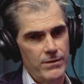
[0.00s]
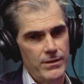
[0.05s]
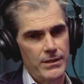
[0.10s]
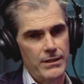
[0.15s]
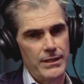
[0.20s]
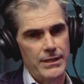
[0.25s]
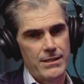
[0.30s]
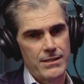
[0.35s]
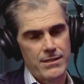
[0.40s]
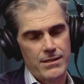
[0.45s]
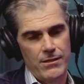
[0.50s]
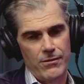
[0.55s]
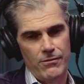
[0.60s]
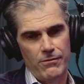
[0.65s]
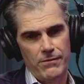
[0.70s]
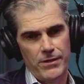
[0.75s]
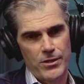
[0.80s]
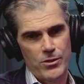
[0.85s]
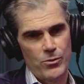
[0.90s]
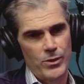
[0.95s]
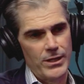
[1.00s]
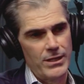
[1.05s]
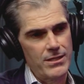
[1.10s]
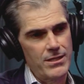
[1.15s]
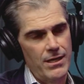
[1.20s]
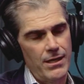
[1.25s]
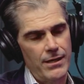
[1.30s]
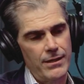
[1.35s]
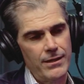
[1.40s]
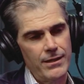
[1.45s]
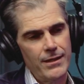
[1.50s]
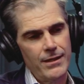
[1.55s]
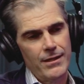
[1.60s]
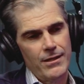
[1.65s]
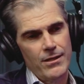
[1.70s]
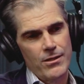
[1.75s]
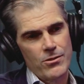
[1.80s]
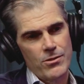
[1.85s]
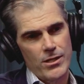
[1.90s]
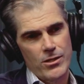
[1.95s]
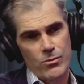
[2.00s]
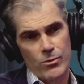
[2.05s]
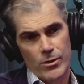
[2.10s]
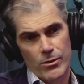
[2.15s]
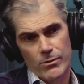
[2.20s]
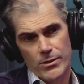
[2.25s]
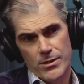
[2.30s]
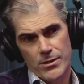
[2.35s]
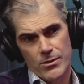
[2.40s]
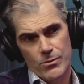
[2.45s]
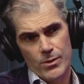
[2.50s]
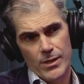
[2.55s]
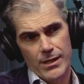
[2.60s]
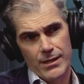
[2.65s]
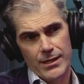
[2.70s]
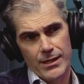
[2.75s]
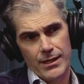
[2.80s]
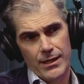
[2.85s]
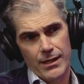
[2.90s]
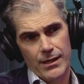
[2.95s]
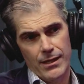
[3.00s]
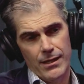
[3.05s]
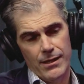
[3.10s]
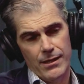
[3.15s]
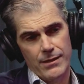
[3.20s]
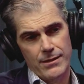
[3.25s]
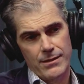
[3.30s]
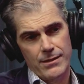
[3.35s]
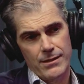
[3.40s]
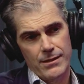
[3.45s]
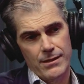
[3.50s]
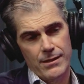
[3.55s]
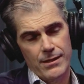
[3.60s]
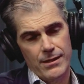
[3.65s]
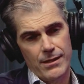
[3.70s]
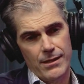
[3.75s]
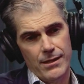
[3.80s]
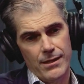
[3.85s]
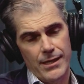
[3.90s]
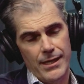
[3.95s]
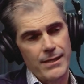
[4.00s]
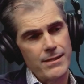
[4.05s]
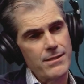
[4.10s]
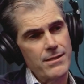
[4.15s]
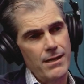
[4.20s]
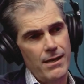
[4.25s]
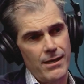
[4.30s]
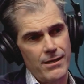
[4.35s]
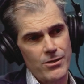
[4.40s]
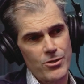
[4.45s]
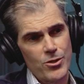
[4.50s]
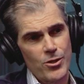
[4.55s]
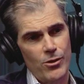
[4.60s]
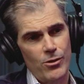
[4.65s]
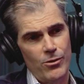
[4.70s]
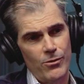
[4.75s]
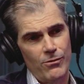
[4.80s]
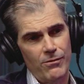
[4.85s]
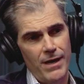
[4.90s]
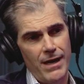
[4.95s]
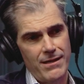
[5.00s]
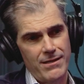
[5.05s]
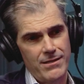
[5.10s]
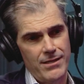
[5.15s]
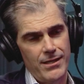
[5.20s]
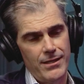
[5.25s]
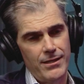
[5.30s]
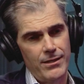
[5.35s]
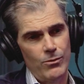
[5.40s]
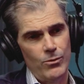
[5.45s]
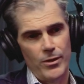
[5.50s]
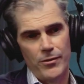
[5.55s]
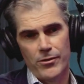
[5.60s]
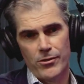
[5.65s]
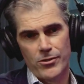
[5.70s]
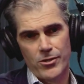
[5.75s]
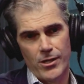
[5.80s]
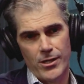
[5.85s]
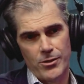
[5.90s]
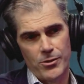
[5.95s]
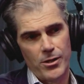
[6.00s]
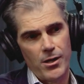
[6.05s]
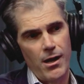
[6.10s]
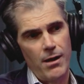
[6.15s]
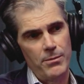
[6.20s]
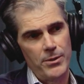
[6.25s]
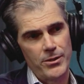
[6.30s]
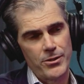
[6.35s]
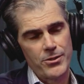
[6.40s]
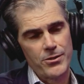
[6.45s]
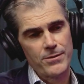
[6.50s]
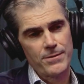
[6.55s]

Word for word: at least on the fixed wing side. So that's one of the reasons why I think uh, XTI is so fascinating and what they're trying to accomplish.